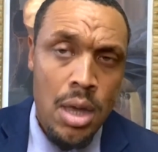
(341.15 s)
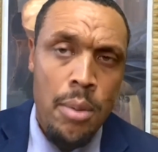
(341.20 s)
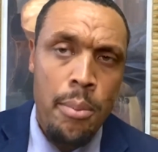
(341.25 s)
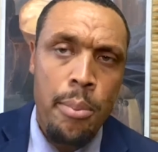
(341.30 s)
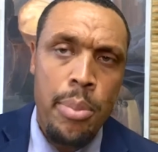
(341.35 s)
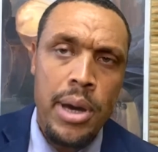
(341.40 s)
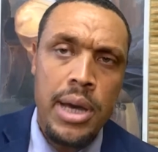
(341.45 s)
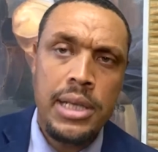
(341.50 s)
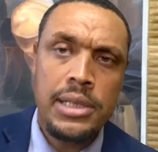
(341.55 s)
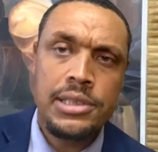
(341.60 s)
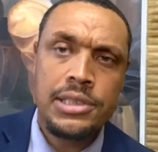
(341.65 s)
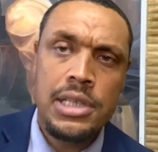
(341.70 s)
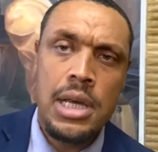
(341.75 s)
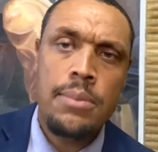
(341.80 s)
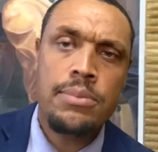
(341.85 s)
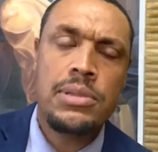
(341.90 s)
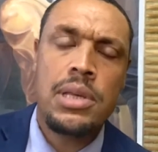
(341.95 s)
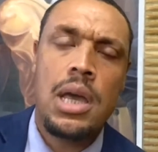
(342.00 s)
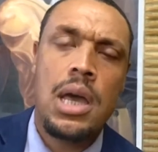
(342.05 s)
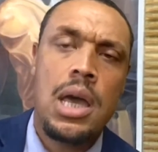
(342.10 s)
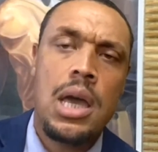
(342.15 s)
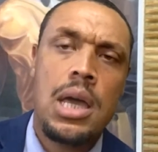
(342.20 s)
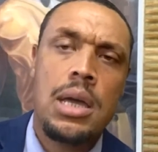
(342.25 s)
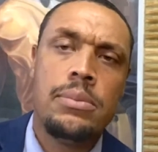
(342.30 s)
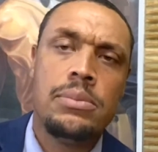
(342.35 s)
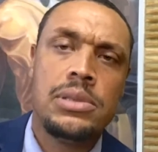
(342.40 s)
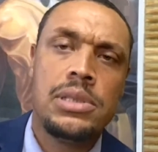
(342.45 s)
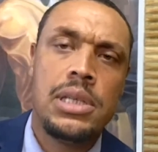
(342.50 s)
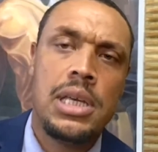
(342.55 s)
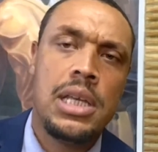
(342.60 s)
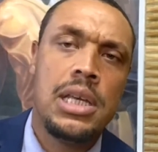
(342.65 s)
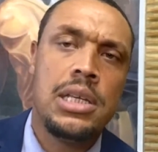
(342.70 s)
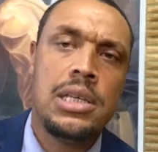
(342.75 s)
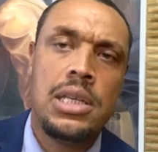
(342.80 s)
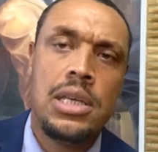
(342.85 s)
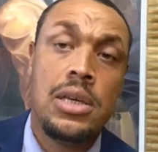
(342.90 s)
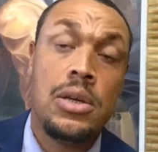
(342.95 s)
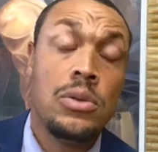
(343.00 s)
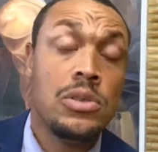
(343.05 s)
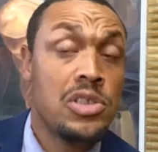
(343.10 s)
But sometimes in a
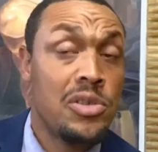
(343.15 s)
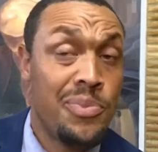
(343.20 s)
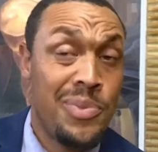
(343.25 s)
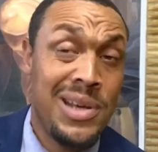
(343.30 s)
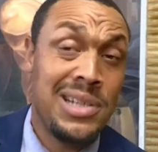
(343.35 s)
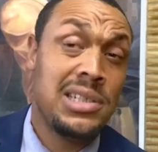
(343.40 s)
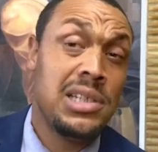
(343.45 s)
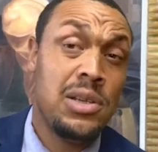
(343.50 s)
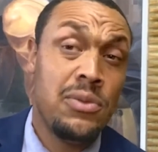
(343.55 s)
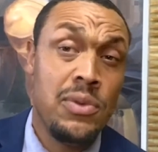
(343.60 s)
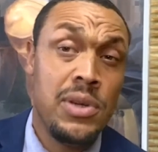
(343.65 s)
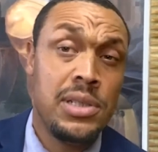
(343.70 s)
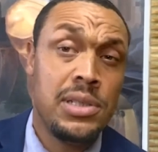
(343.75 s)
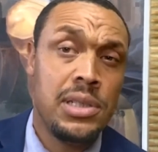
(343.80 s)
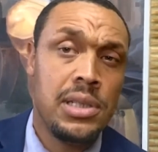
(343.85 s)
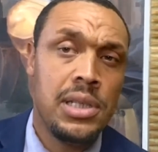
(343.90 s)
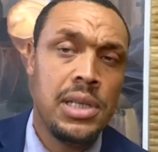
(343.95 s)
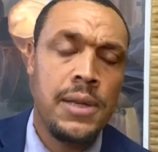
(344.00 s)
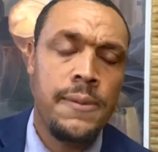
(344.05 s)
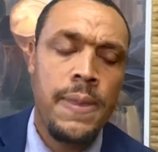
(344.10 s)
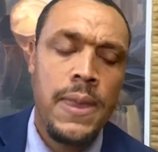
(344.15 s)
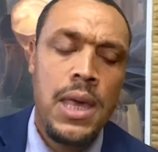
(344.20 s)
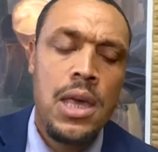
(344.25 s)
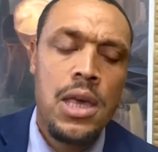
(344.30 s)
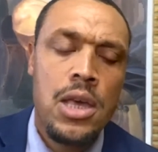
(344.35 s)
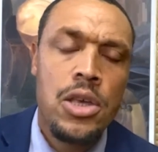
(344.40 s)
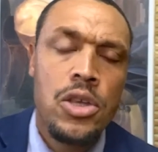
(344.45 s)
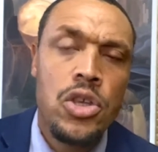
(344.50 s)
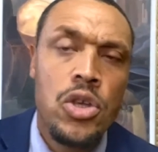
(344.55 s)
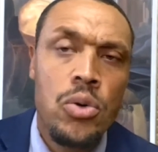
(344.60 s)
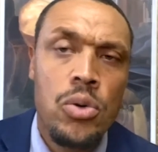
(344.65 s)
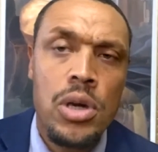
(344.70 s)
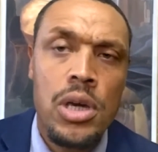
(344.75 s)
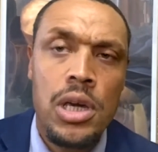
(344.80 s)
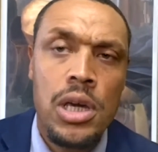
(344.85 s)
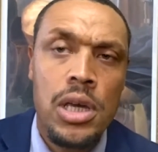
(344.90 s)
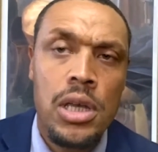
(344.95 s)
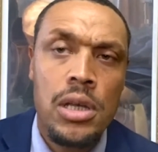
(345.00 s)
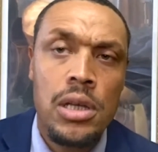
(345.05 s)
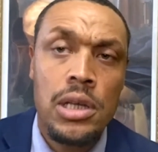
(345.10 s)
deal, especially recently, you can
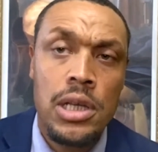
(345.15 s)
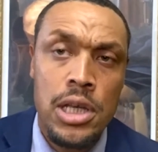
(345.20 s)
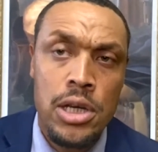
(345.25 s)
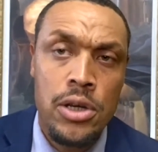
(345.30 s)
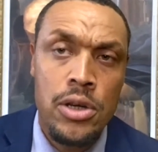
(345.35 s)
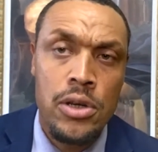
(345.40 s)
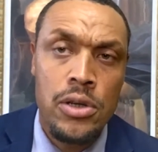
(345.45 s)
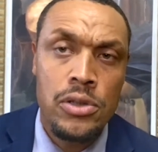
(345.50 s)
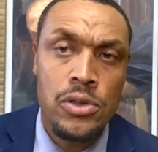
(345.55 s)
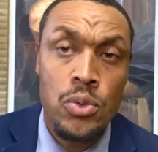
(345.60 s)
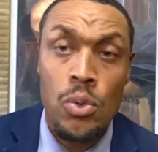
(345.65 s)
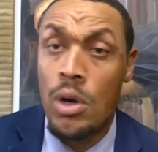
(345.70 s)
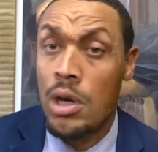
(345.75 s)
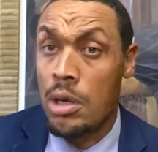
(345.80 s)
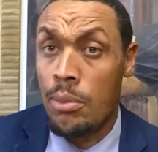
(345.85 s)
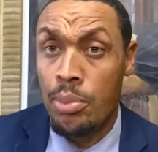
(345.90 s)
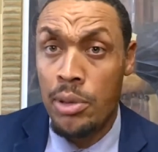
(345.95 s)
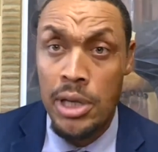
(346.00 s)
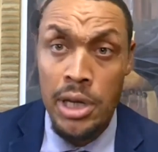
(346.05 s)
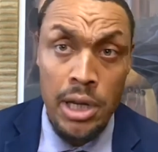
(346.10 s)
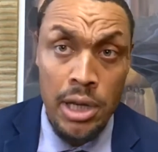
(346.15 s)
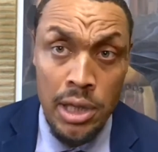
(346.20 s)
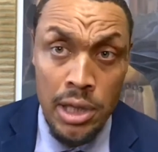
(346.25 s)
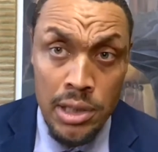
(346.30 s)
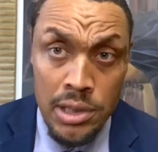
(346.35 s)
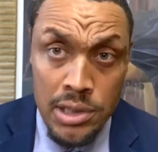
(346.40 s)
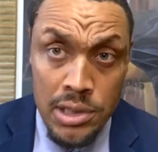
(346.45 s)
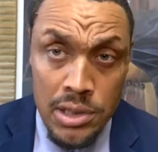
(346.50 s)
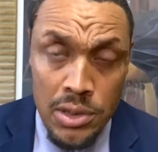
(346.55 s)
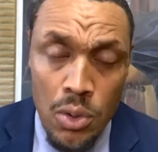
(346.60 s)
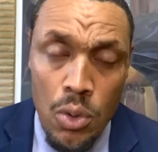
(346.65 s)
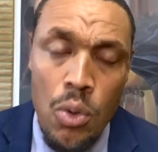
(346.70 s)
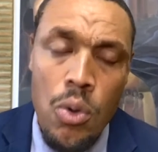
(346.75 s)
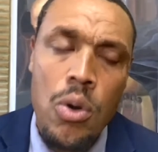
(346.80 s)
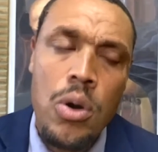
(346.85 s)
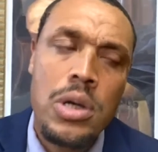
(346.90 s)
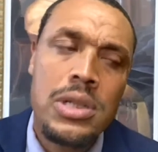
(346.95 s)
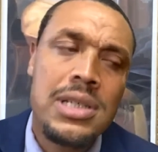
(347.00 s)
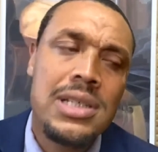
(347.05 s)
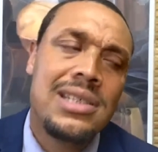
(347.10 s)
get lenders who are completing these.
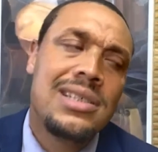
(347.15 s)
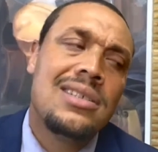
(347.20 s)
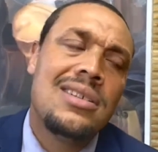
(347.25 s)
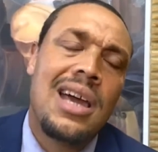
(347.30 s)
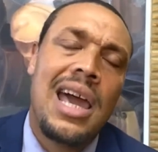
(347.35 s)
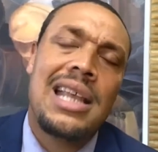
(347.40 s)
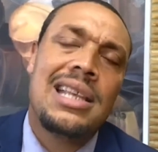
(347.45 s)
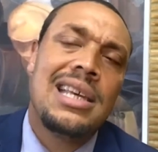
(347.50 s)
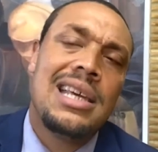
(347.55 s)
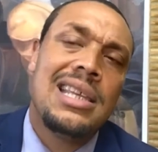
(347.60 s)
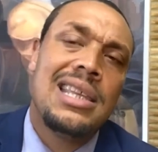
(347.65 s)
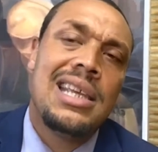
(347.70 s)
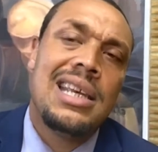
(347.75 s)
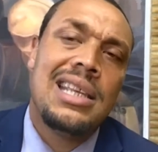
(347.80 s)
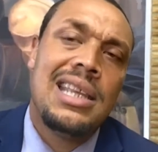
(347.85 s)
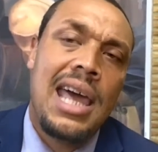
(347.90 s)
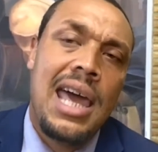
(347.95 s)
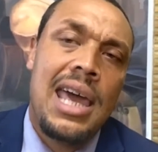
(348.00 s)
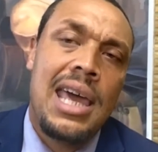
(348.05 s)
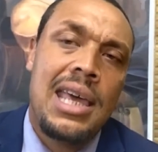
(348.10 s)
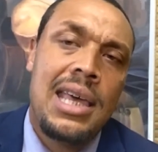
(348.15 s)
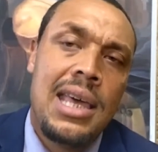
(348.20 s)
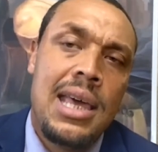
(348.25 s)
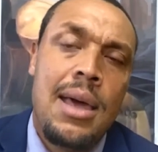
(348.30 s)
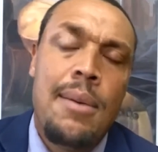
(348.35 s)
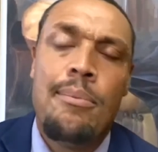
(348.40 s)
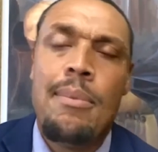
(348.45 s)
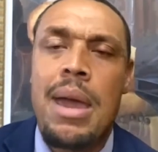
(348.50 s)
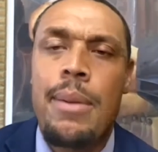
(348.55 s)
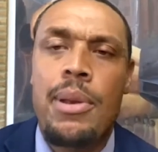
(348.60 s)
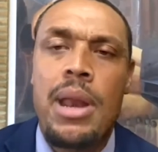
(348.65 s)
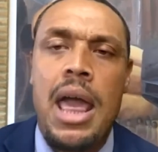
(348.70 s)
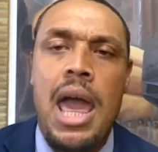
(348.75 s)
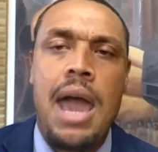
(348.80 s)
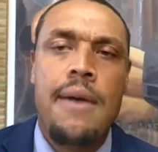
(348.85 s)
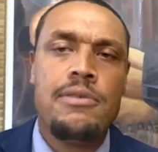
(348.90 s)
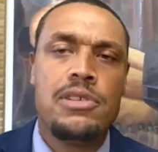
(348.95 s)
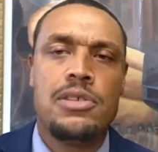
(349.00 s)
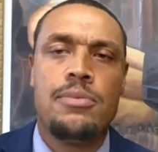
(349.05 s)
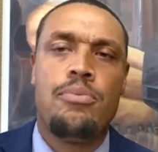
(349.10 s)
Or just look at the end of the day, maybe they're
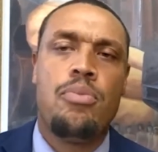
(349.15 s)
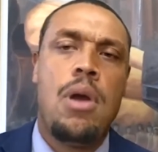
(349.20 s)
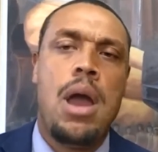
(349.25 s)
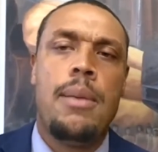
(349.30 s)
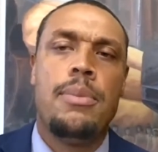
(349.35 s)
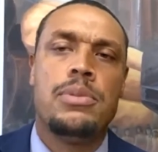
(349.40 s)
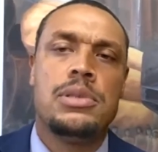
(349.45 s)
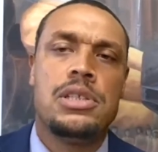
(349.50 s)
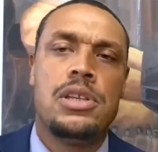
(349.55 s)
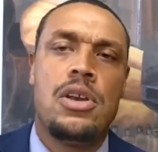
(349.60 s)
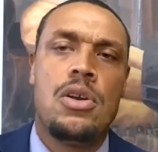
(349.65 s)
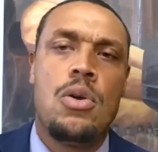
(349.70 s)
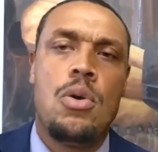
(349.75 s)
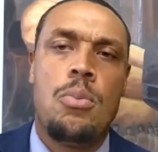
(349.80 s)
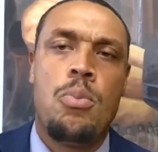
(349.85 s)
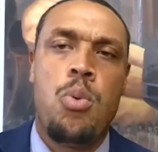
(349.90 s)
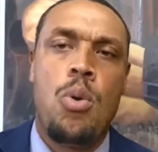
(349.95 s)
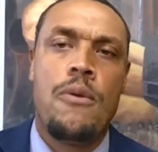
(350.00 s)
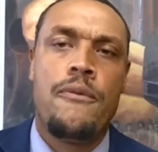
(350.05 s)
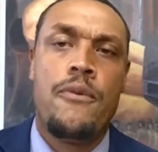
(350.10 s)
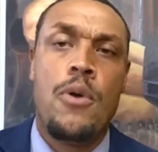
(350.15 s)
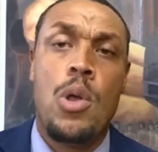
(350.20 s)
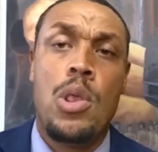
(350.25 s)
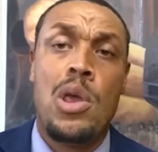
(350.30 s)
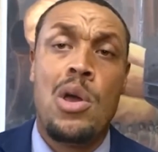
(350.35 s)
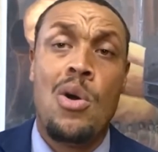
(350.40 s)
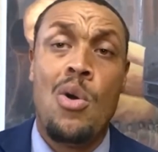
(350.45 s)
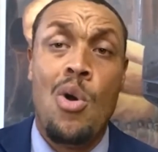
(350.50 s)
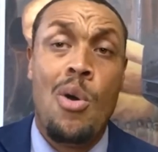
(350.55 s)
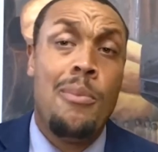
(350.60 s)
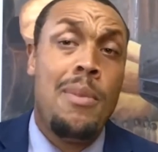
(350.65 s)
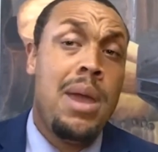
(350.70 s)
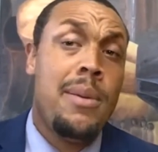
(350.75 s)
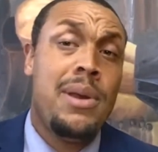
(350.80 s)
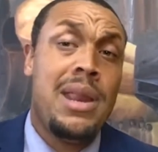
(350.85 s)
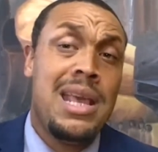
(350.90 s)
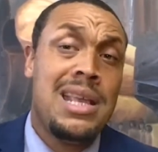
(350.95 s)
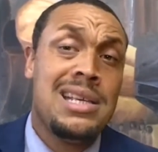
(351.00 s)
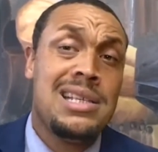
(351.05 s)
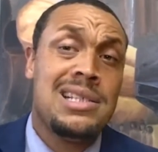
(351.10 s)
having some problems in their own portfolio, or maybe
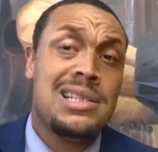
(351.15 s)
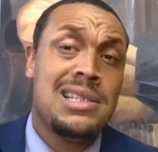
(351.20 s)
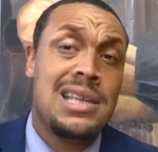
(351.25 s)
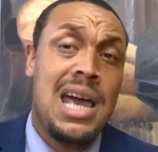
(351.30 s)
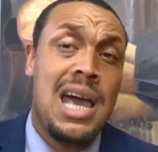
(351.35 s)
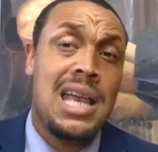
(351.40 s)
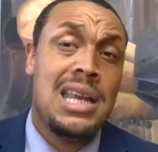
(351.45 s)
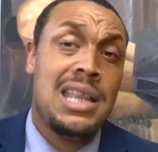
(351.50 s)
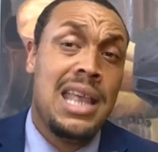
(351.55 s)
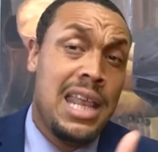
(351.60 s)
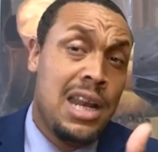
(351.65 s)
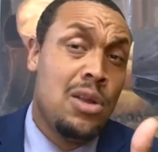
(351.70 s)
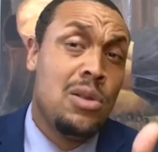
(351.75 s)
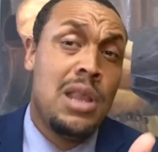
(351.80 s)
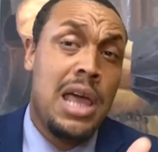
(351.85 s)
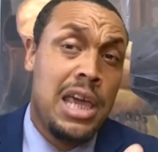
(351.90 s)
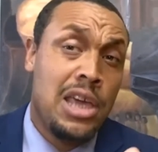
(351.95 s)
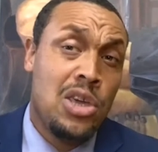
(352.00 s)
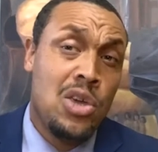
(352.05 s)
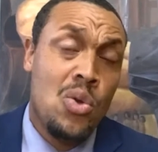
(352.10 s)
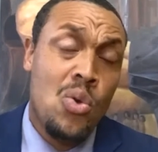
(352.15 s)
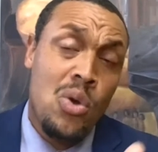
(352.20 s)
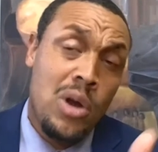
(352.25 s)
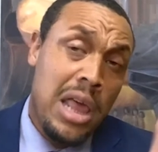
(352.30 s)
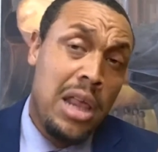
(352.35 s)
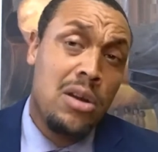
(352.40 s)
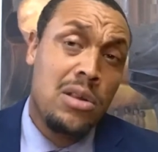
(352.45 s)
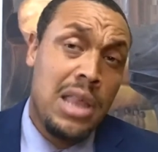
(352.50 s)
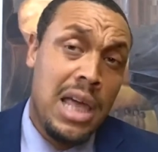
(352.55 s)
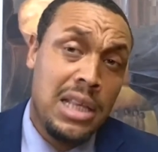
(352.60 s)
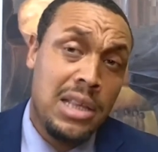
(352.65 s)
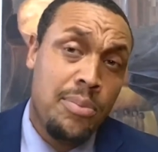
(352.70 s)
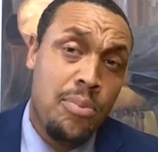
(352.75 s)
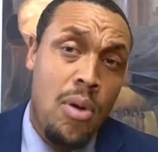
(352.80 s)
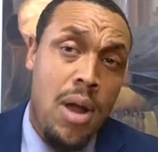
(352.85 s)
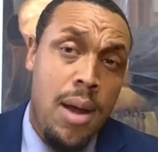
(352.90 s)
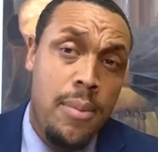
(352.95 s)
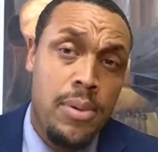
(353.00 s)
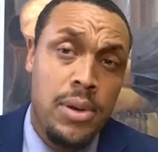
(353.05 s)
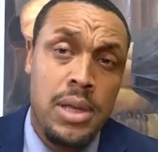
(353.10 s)
they decide they don't like you or they don't like the
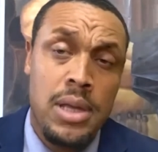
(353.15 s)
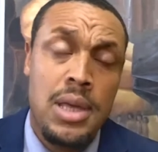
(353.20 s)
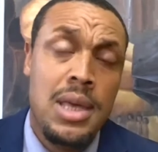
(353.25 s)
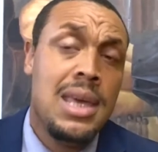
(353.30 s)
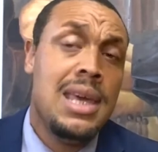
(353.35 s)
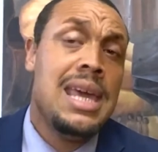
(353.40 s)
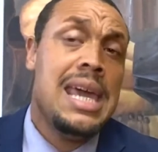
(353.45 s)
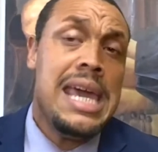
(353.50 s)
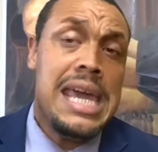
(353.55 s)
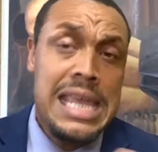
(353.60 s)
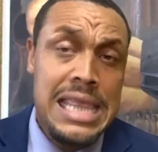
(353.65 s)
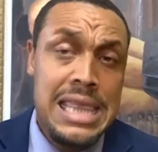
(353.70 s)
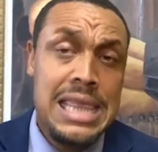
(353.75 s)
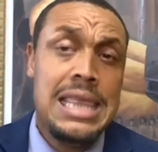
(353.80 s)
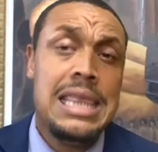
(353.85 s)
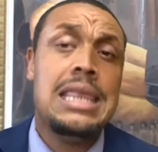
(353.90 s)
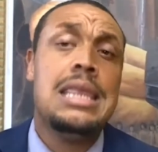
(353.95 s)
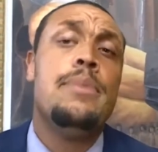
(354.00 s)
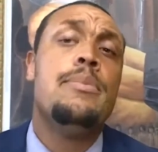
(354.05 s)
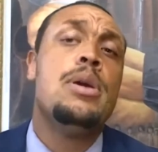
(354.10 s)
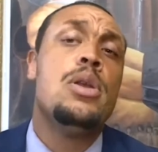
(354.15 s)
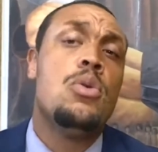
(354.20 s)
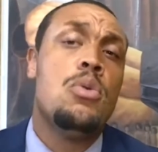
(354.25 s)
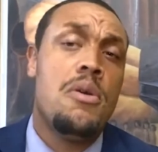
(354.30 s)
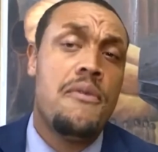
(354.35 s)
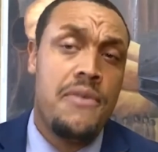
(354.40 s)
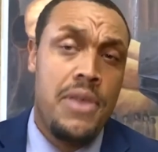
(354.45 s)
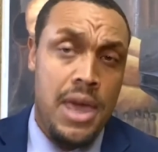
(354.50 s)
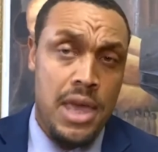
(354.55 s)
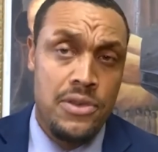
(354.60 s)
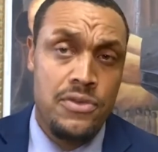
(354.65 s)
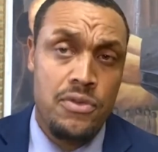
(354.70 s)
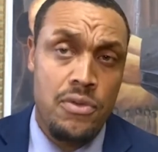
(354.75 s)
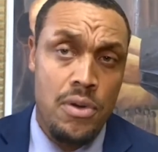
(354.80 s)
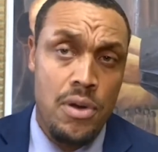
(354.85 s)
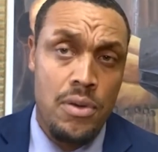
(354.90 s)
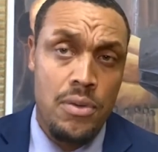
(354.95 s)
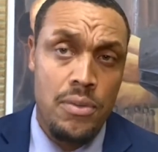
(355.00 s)
property in the middle of the escrow,